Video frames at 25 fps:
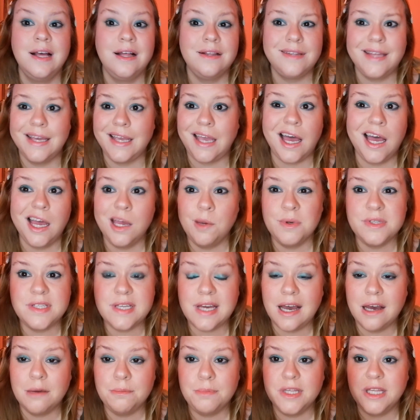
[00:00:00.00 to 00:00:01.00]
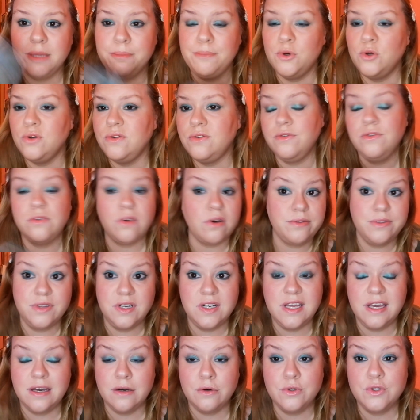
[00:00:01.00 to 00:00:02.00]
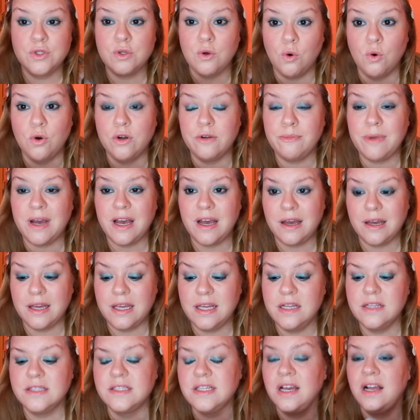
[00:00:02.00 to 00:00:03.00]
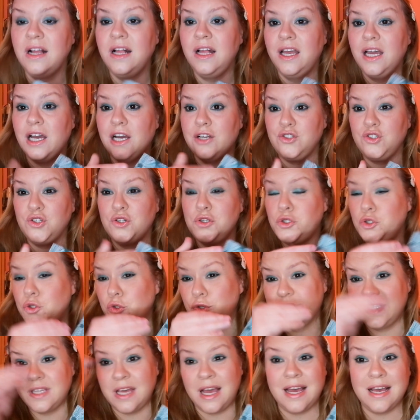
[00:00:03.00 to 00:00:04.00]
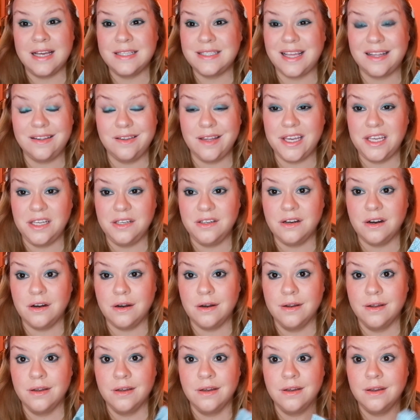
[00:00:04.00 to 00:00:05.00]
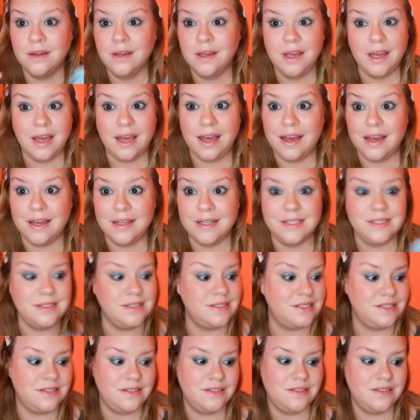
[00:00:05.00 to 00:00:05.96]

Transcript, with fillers: Like, I would happily put nothing else on my eyes and just use that as a liner and